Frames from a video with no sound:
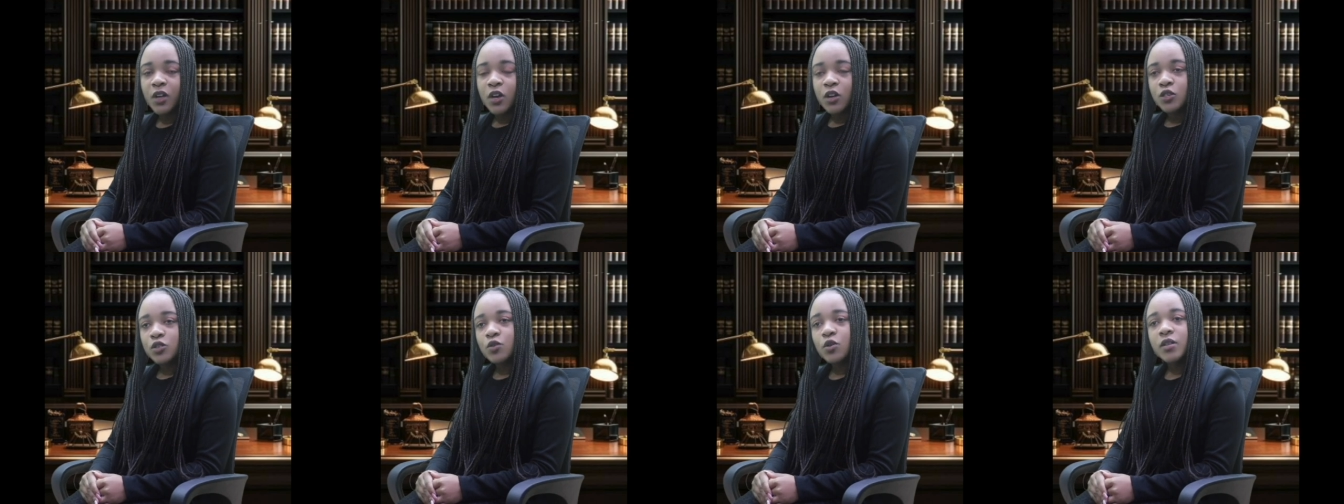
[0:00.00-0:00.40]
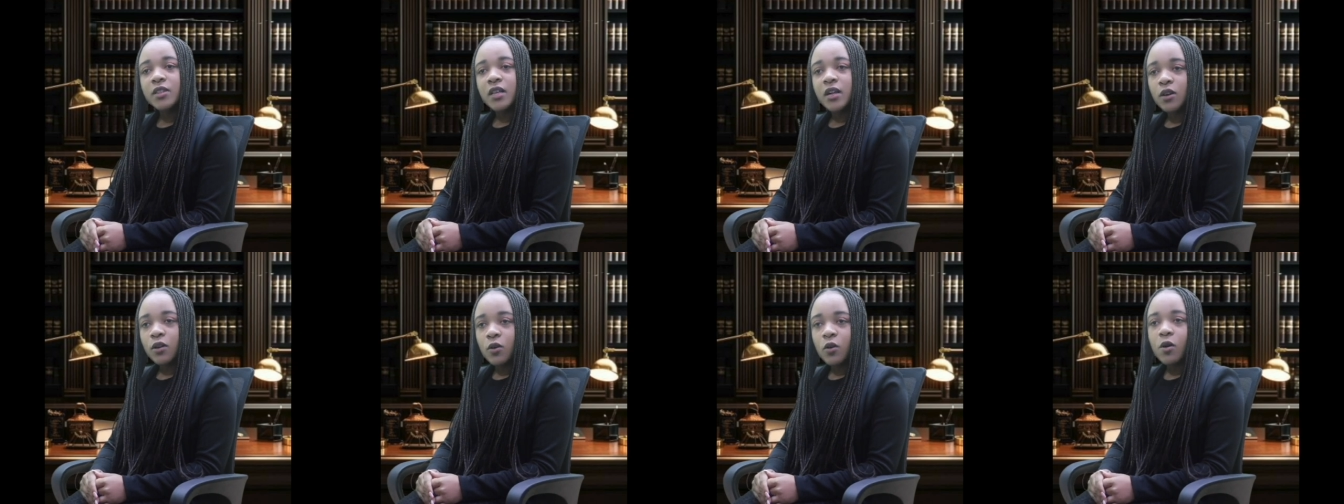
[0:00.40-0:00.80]
So the
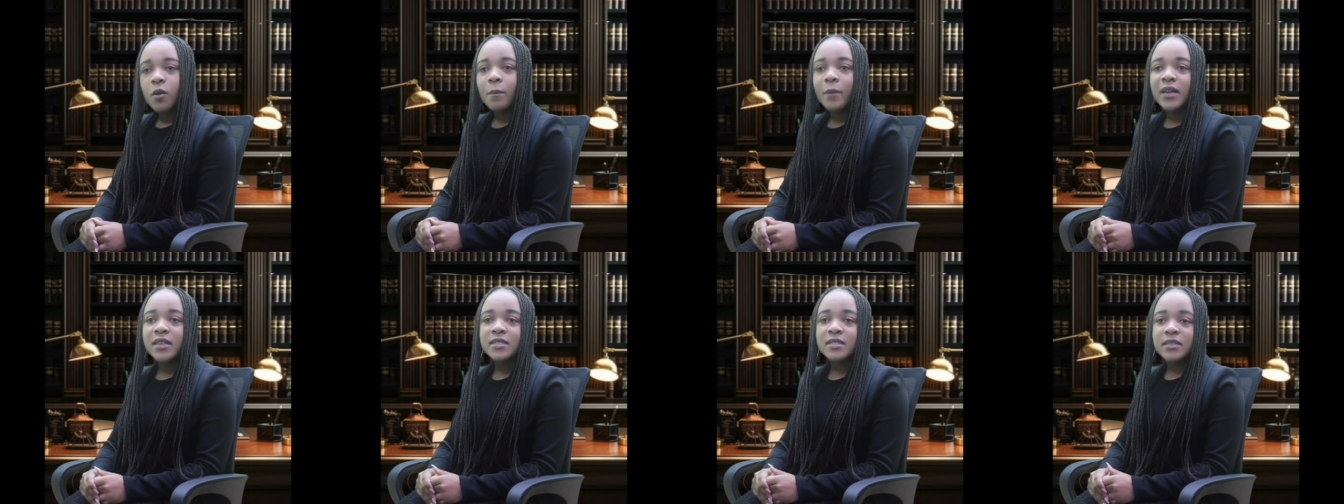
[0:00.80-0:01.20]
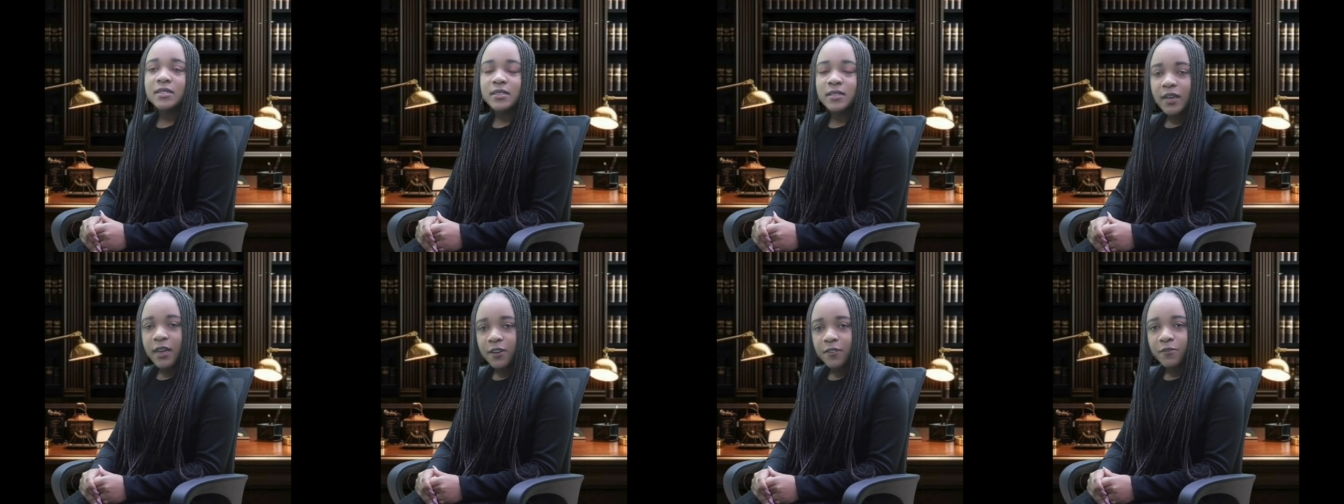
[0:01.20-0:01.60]
law must
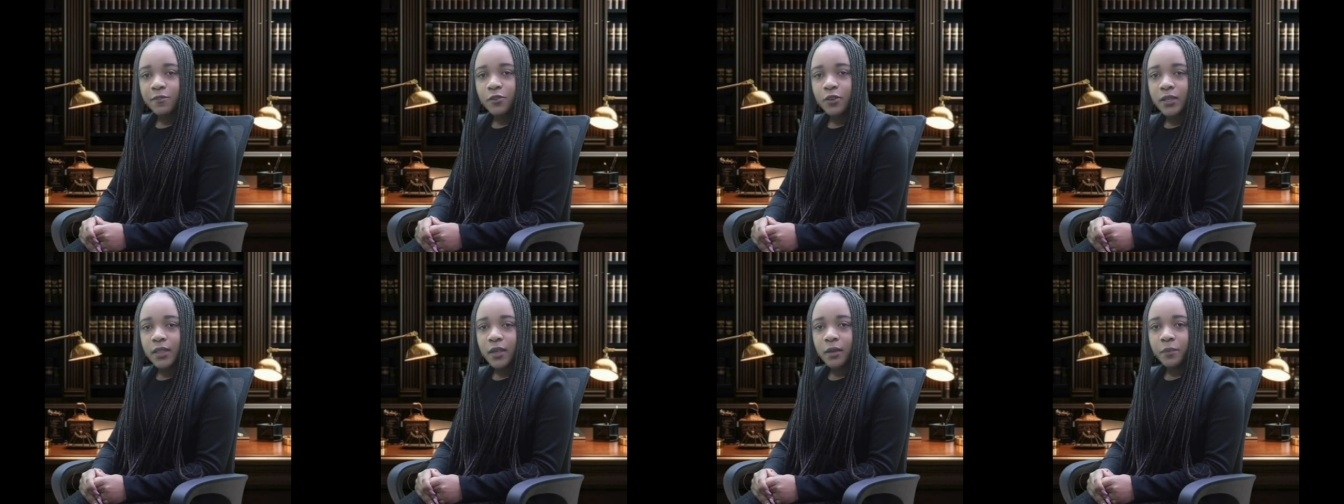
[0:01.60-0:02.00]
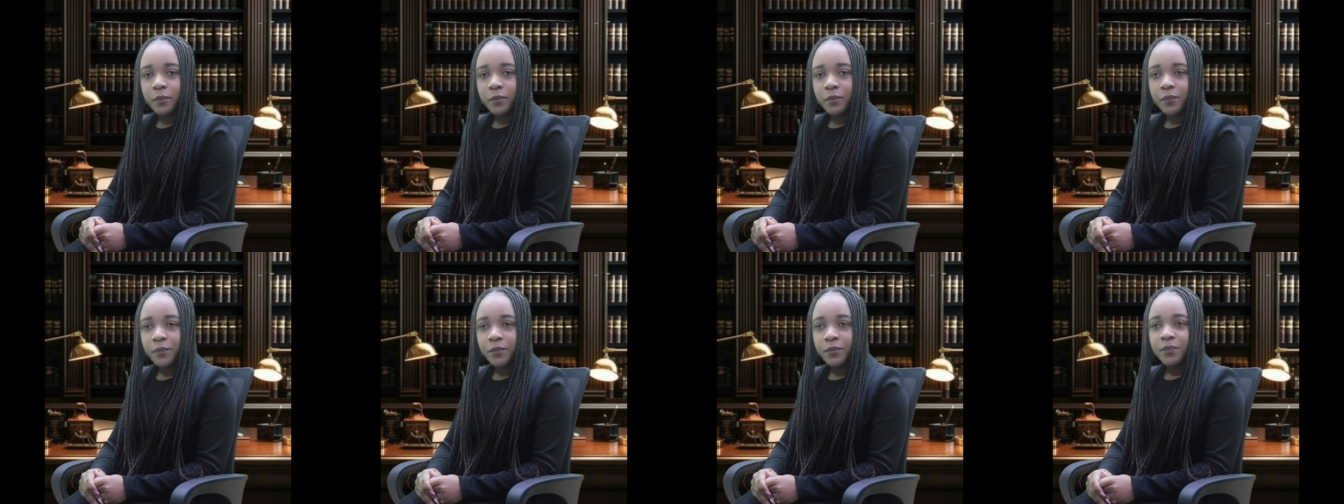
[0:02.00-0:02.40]
stand for them.
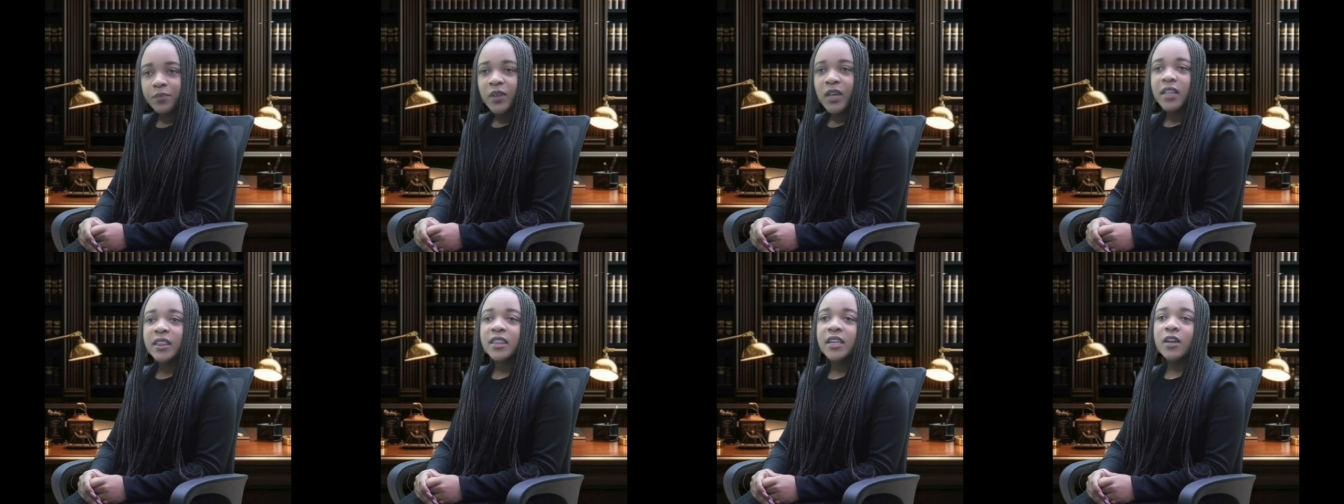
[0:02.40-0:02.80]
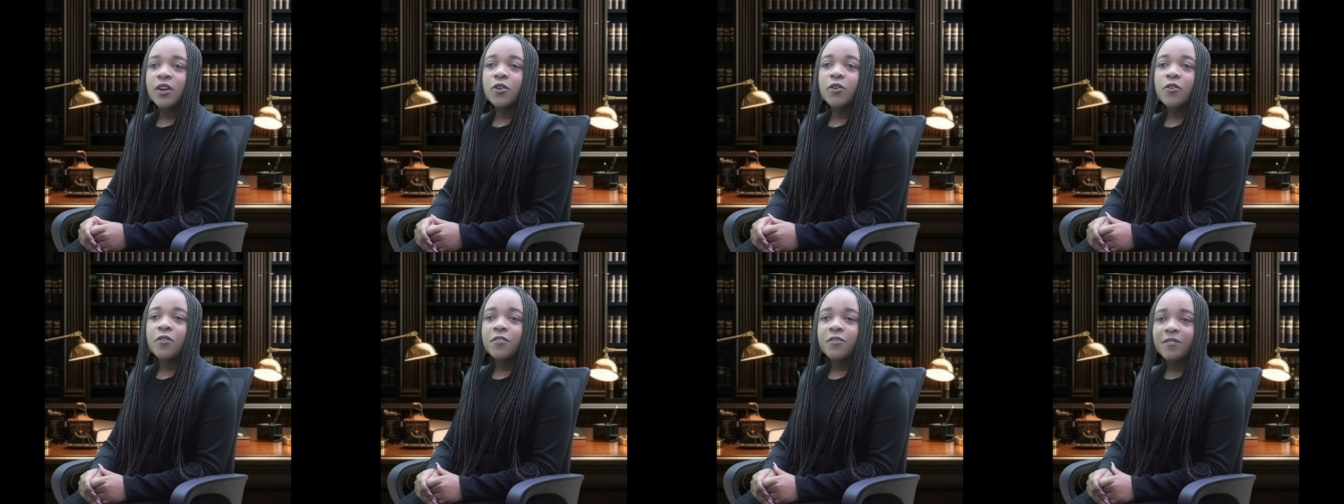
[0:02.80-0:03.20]
The
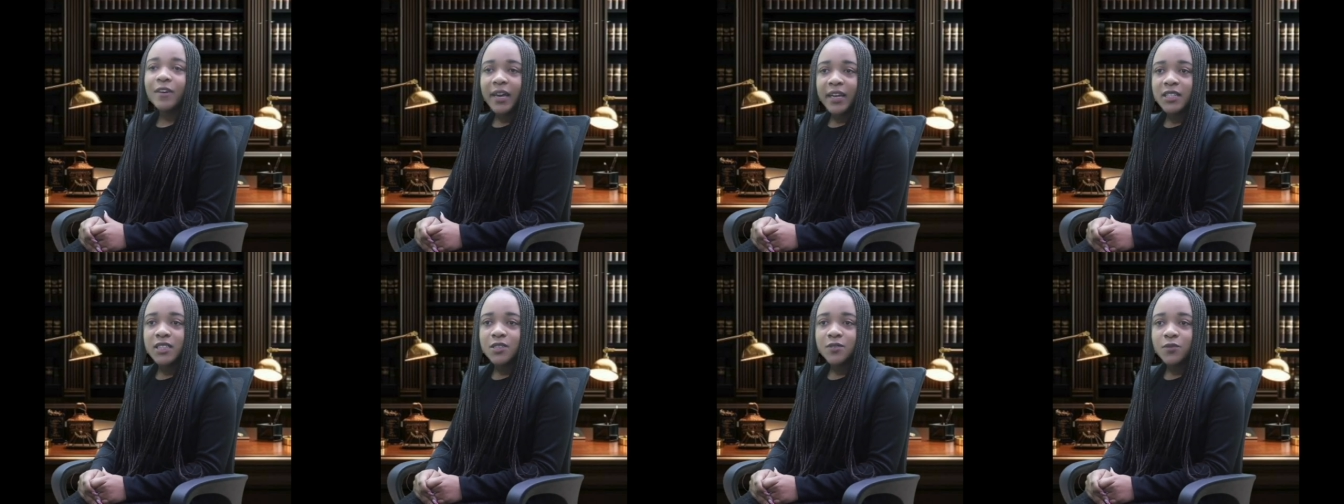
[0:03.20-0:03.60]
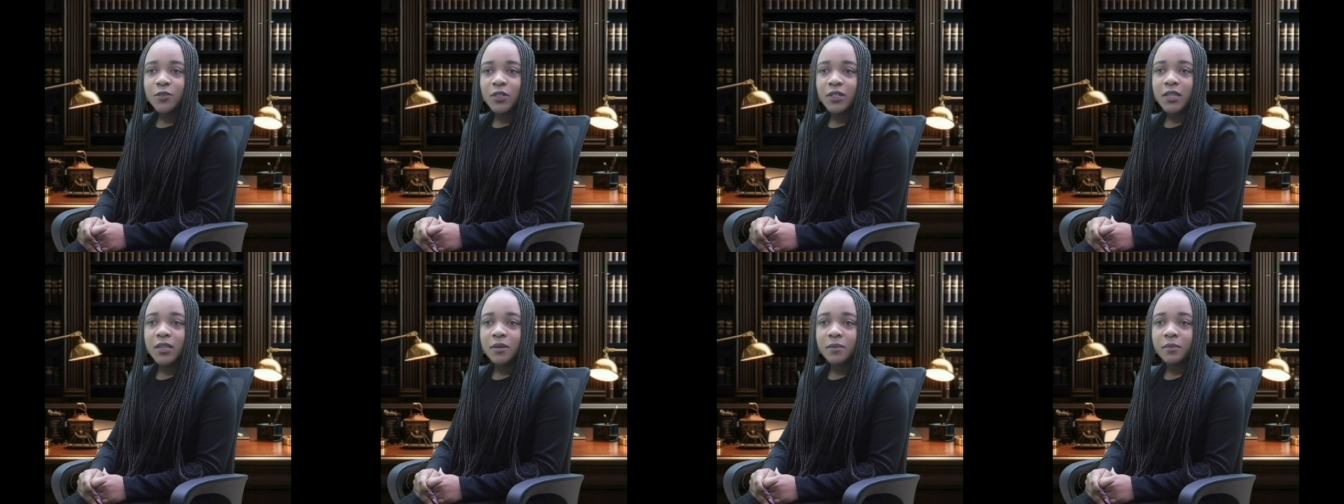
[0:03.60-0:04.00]
law fights for
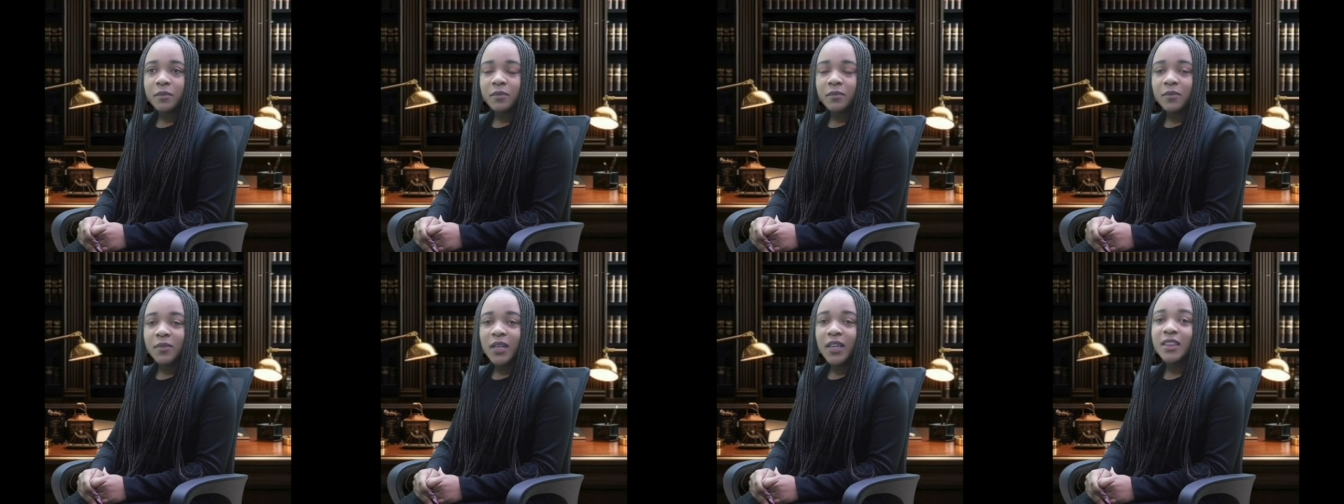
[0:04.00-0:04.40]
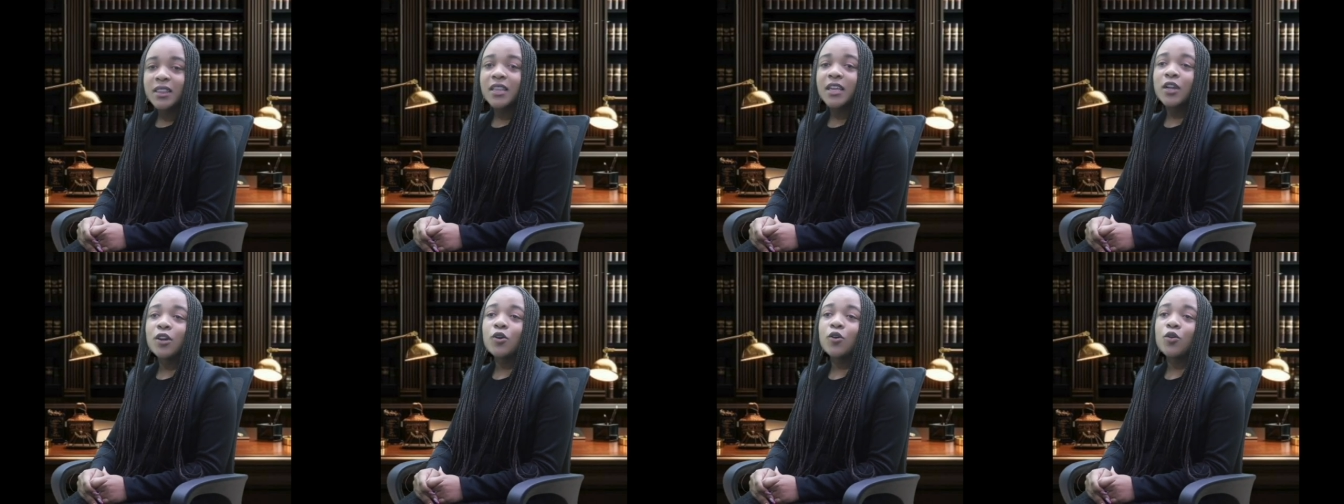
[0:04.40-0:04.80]
them.
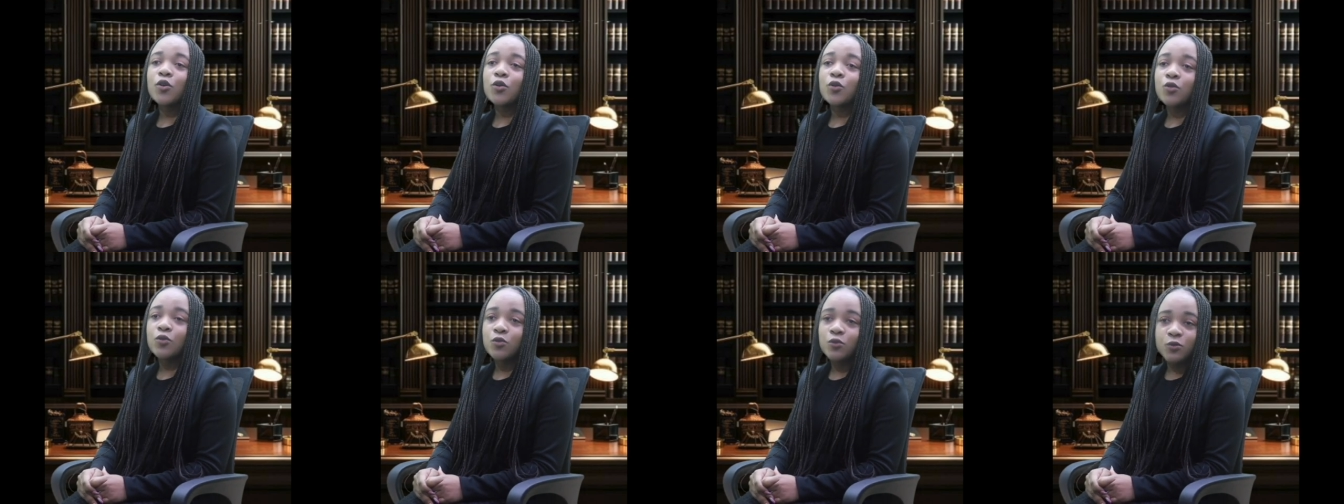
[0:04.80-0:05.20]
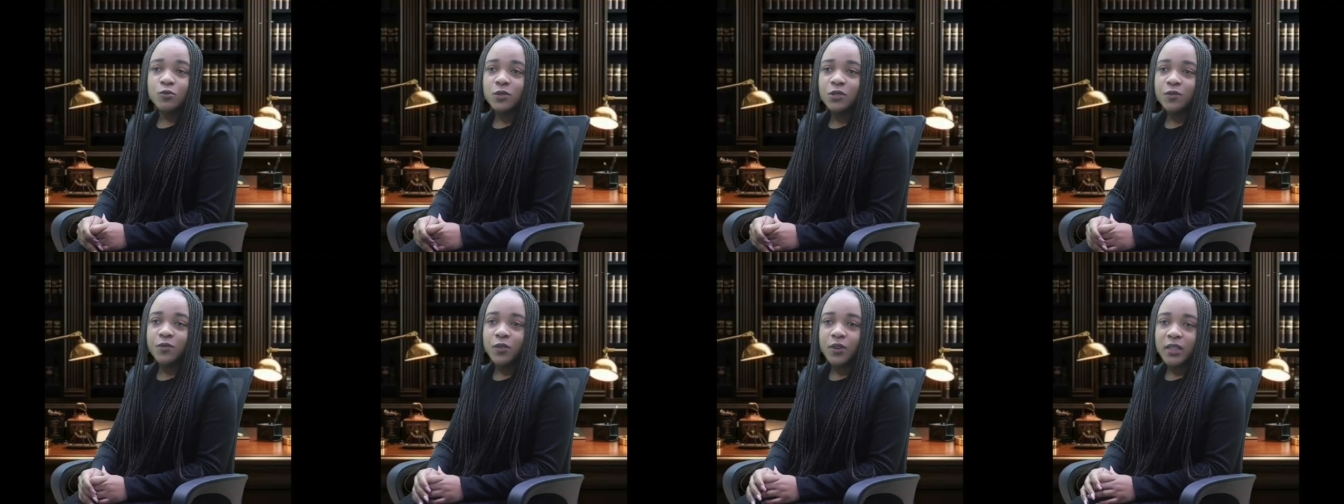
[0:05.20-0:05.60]
The law
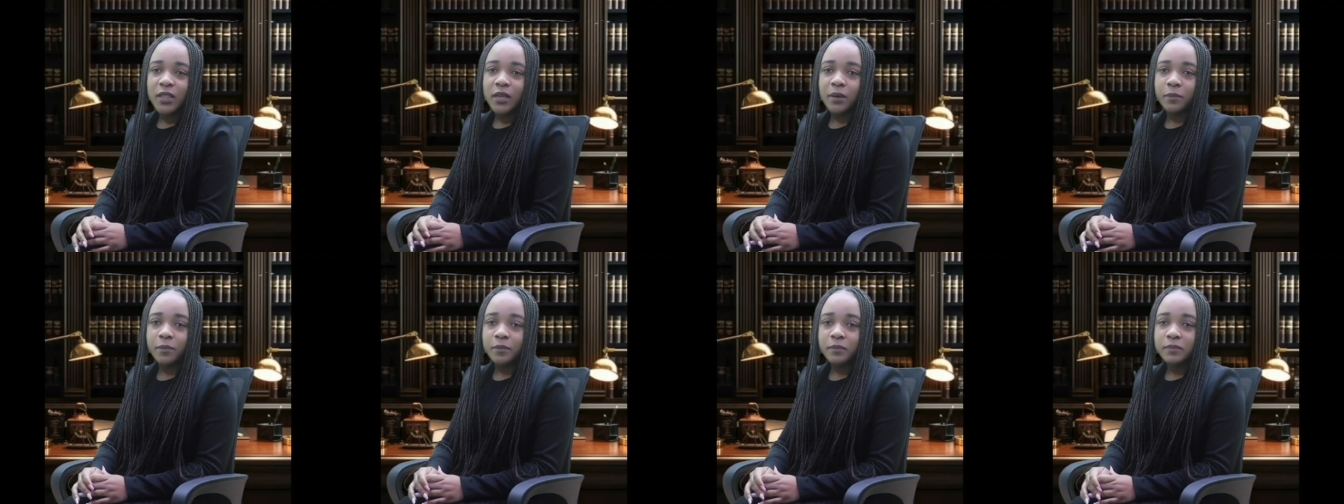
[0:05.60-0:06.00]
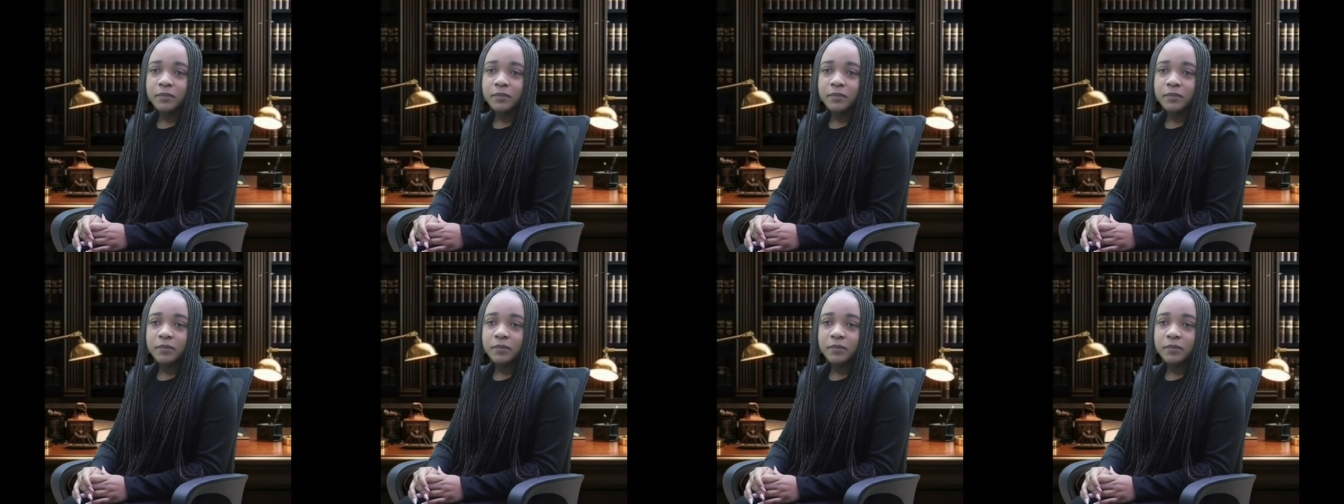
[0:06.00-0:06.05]
rules for them.